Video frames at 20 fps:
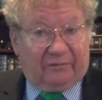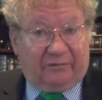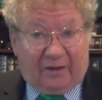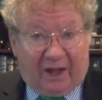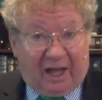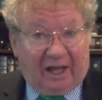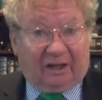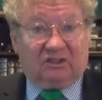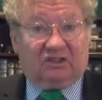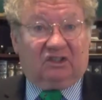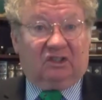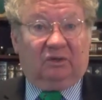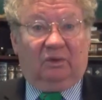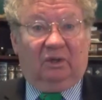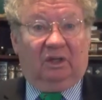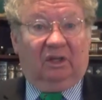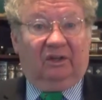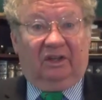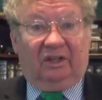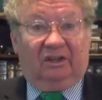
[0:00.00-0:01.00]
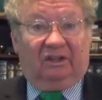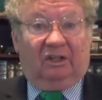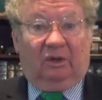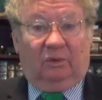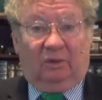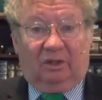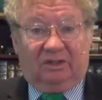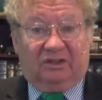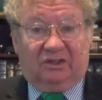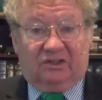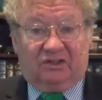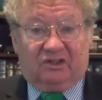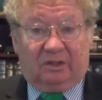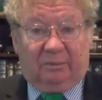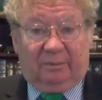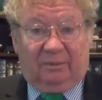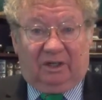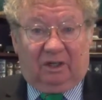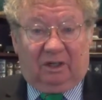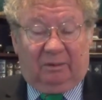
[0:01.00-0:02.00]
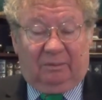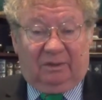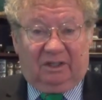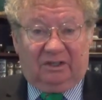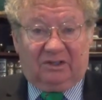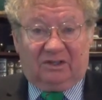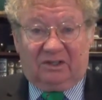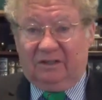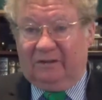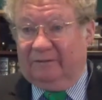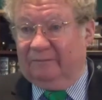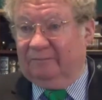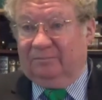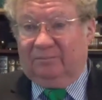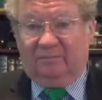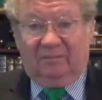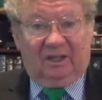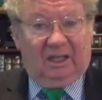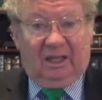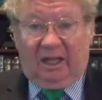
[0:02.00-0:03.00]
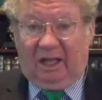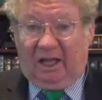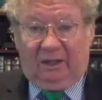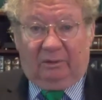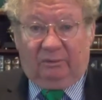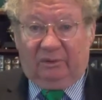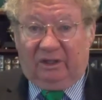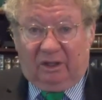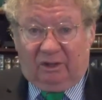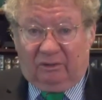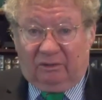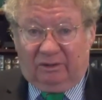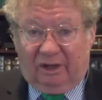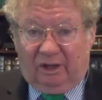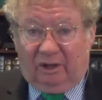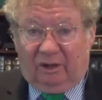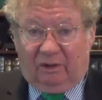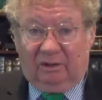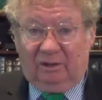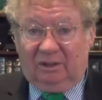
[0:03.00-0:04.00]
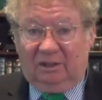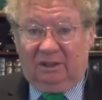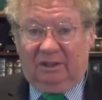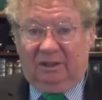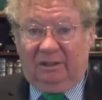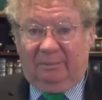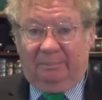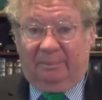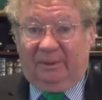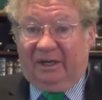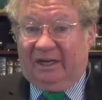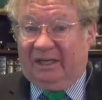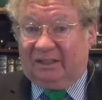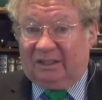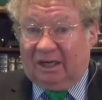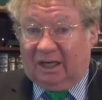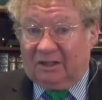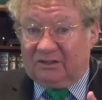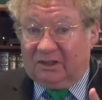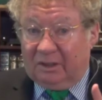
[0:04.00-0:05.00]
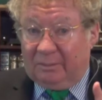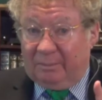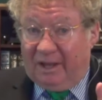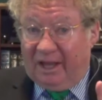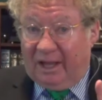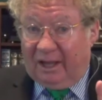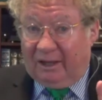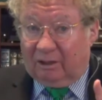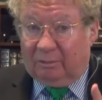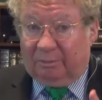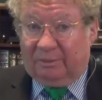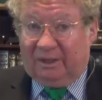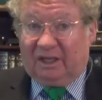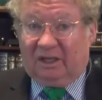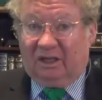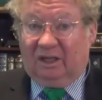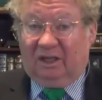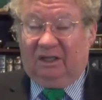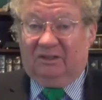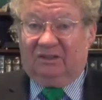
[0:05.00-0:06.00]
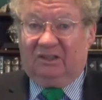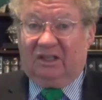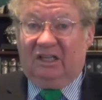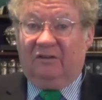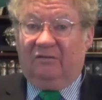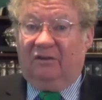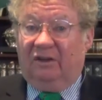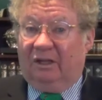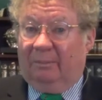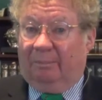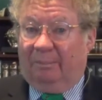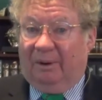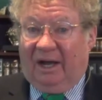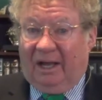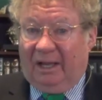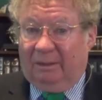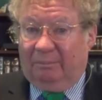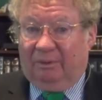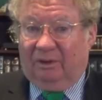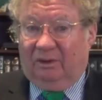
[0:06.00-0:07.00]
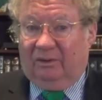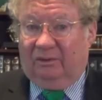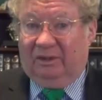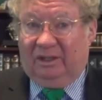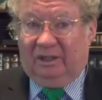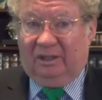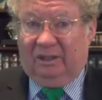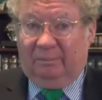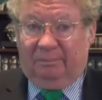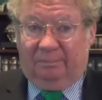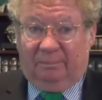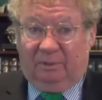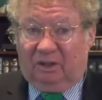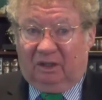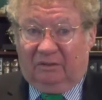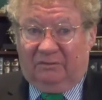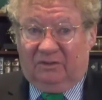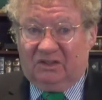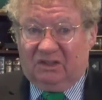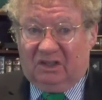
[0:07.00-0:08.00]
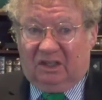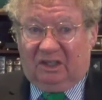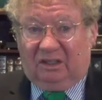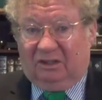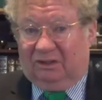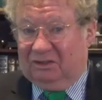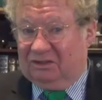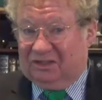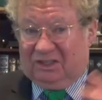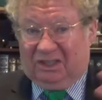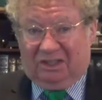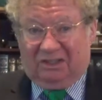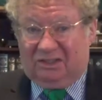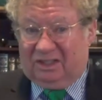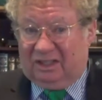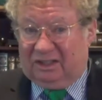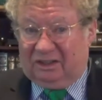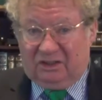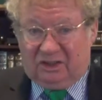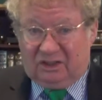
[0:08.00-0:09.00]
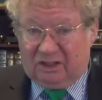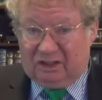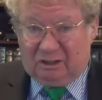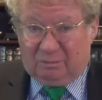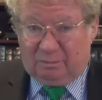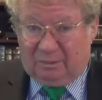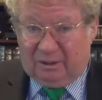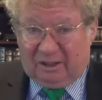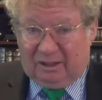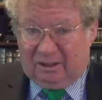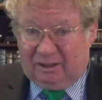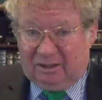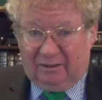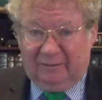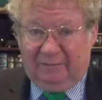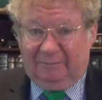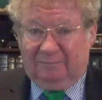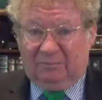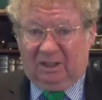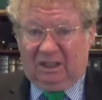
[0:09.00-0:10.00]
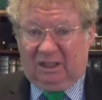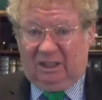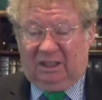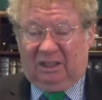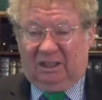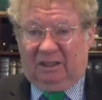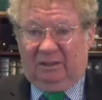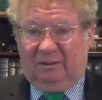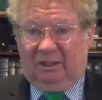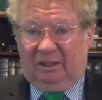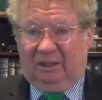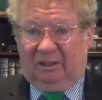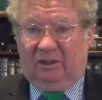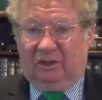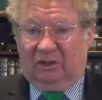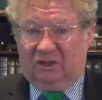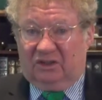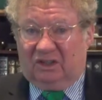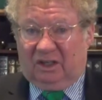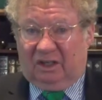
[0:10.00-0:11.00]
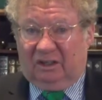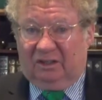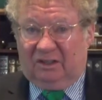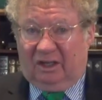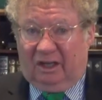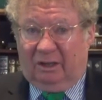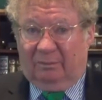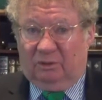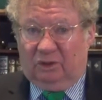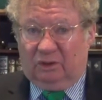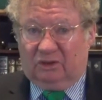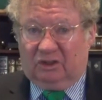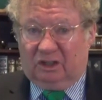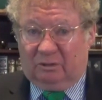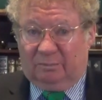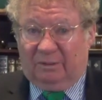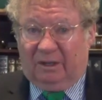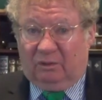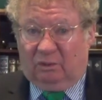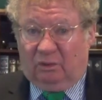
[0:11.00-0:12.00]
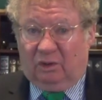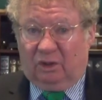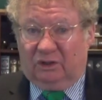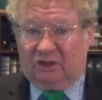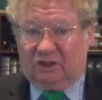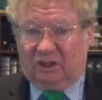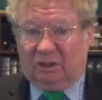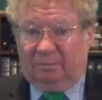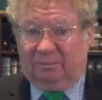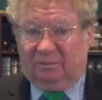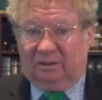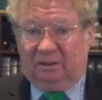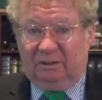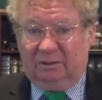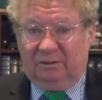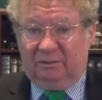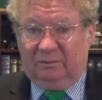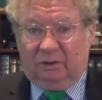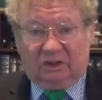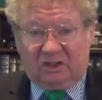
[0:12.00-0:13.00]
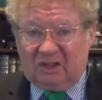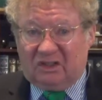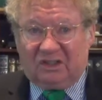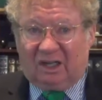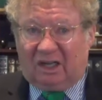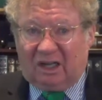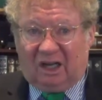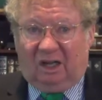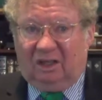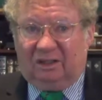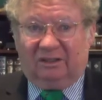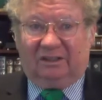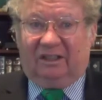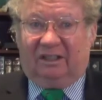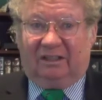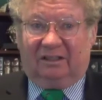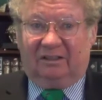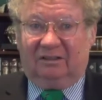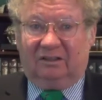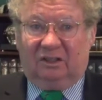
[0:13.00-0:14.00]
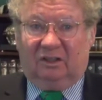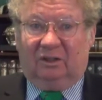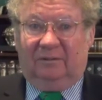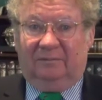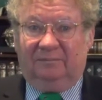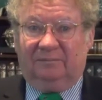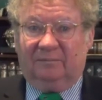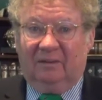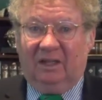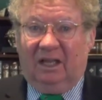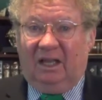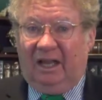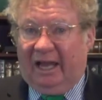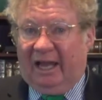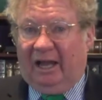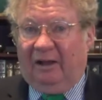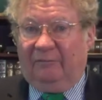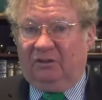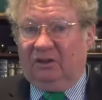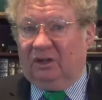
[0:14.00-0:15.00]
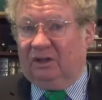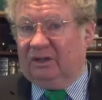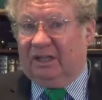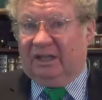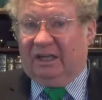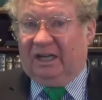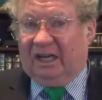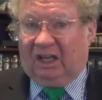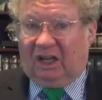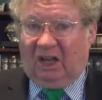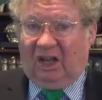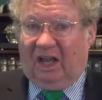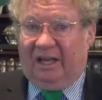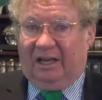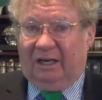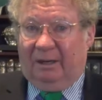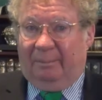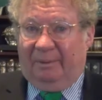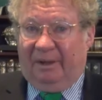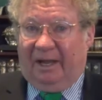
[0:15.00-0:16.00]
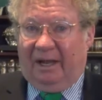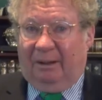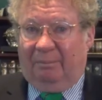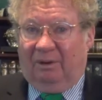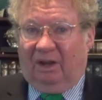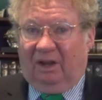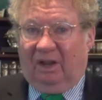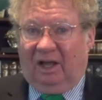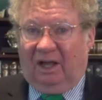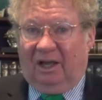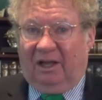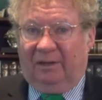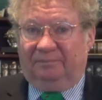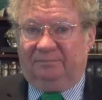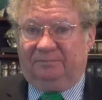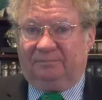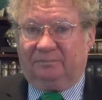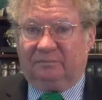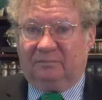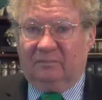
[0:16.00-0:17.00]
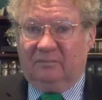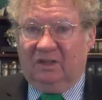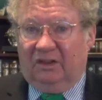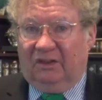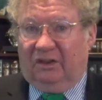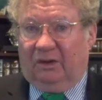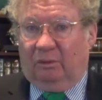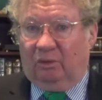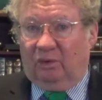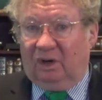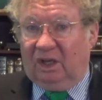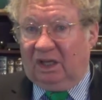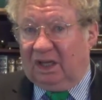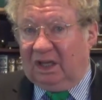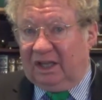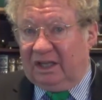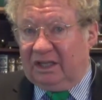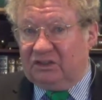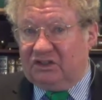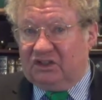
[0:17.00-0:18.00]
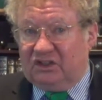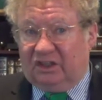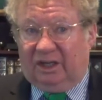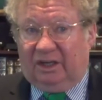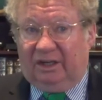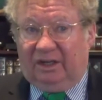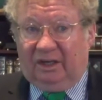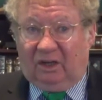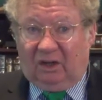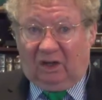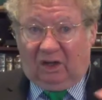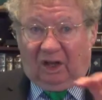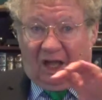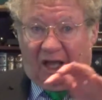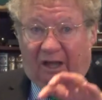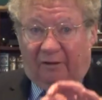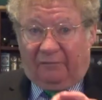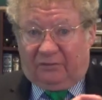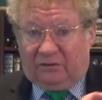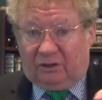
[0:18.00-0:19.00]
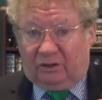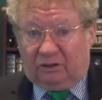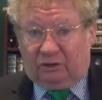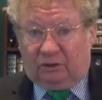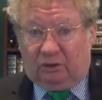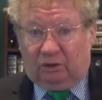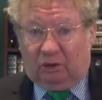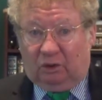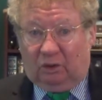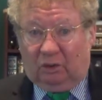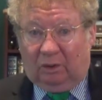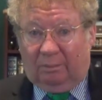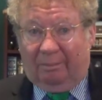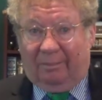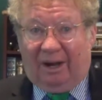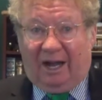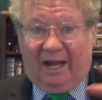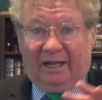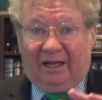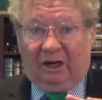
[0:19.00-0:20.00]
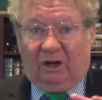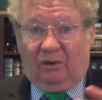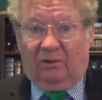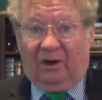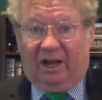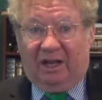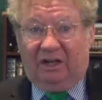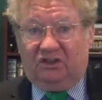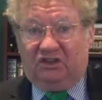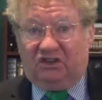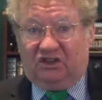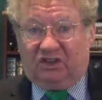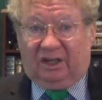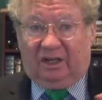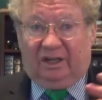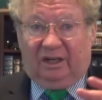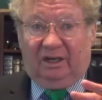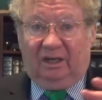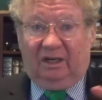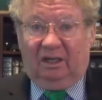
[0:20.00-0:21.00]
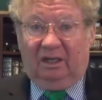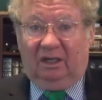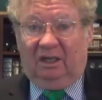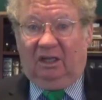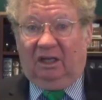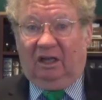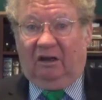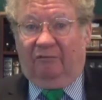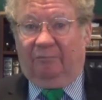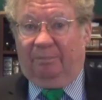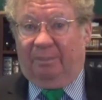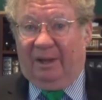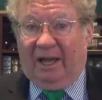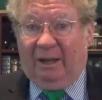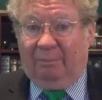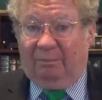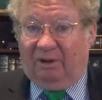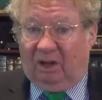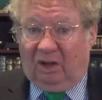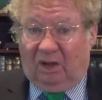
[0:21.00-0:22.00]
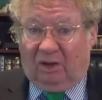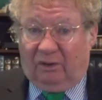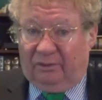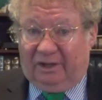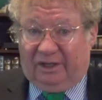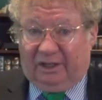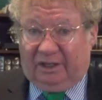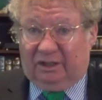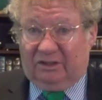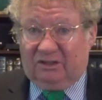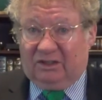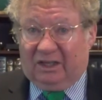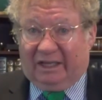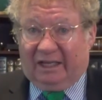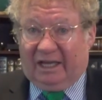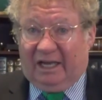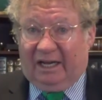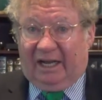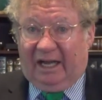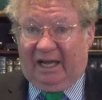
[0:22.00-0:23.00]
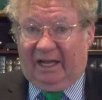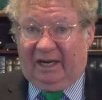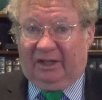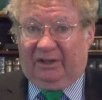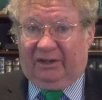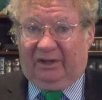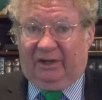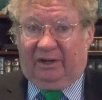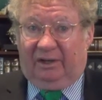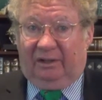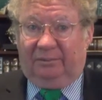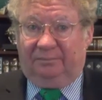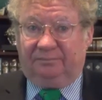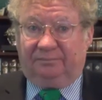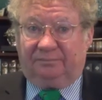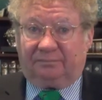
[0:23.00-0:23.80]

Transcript: factual that there was a Semiramis, uh, we don't know. But it doesn't matter because even the Bible in the book of Ezekiel says that she's been, uh, uh her son Tammuz has been worshipped, which is occultic. So after the decline of Babylon, the religion left through migration of Babylonians. They got out of there